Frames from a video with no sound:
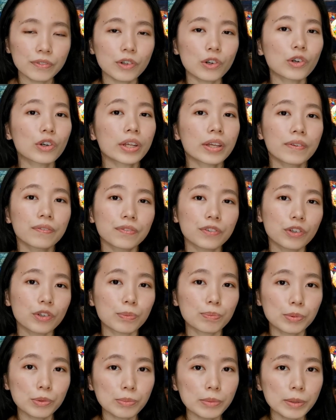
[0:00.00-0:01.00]
or if you're
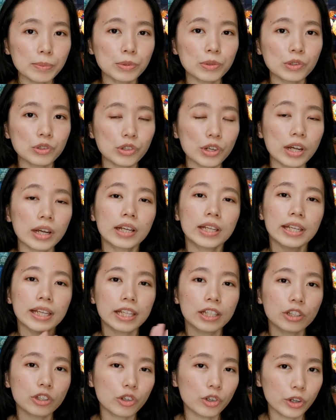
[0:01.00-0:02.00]
Bumiputra,
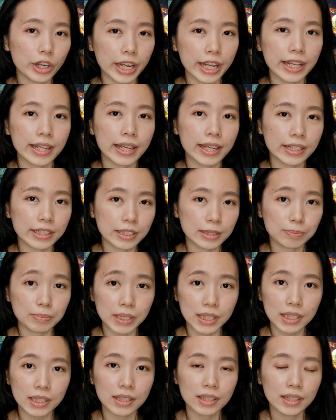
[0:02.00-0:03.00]
in your
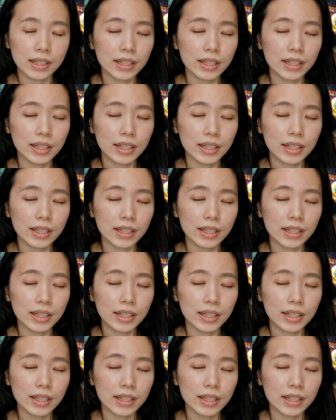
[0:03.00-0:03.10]
ASB.